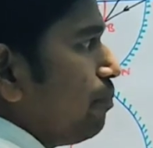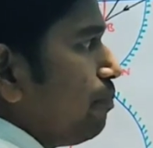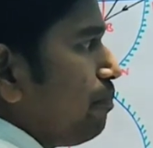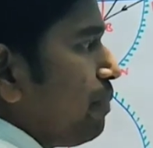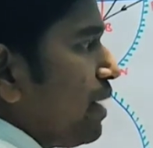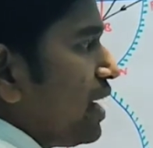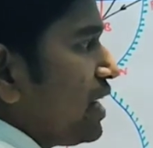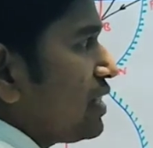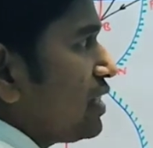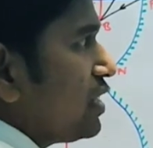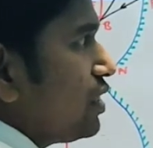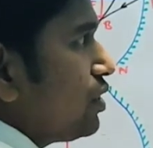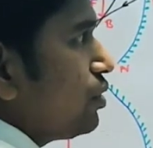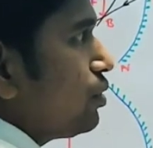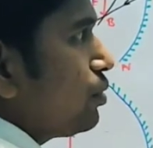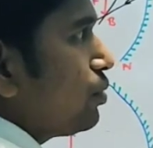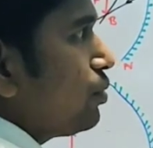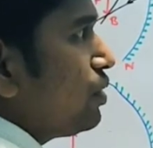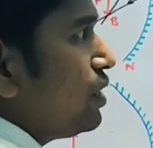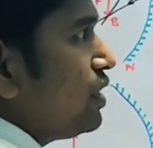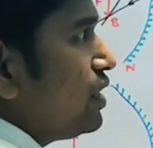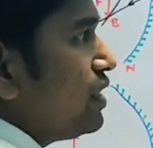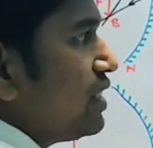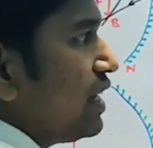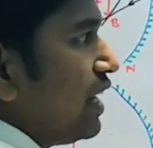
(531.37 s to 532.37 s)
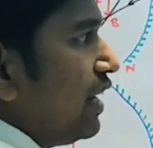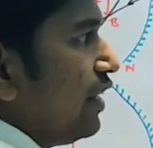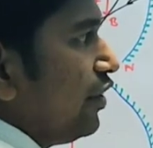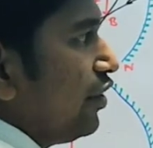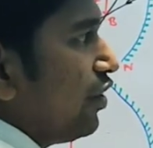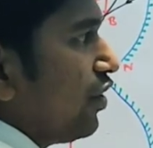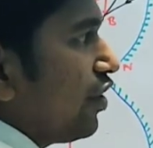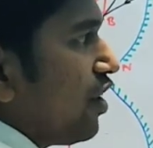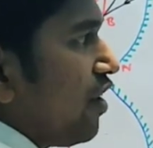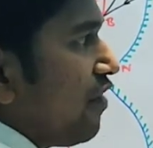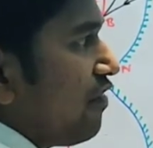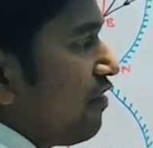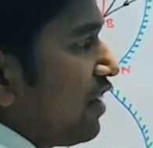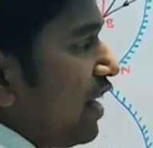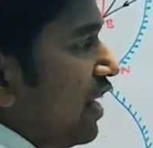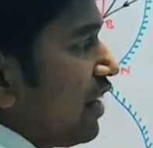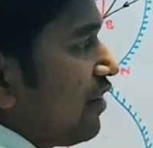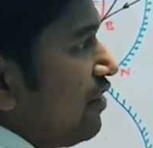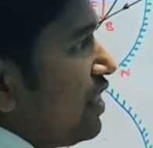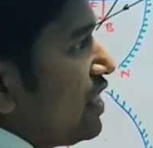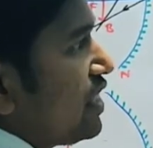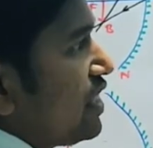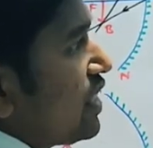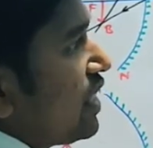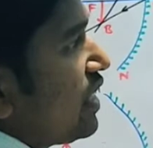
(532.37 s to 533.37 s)
passing through the center of
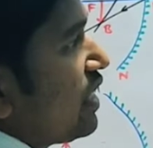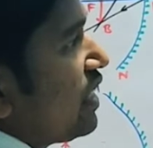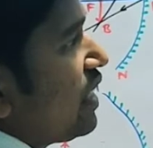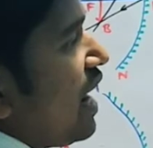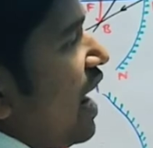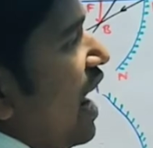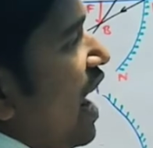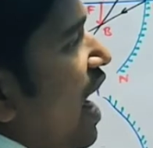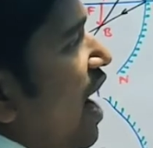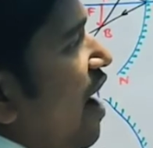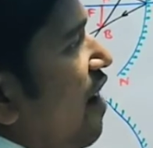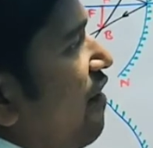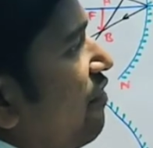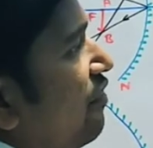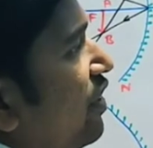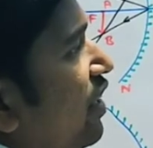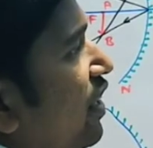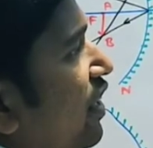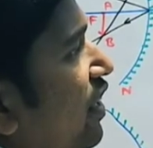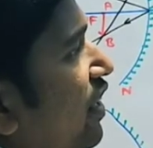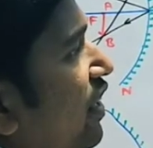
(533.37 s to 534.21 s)
curvature, after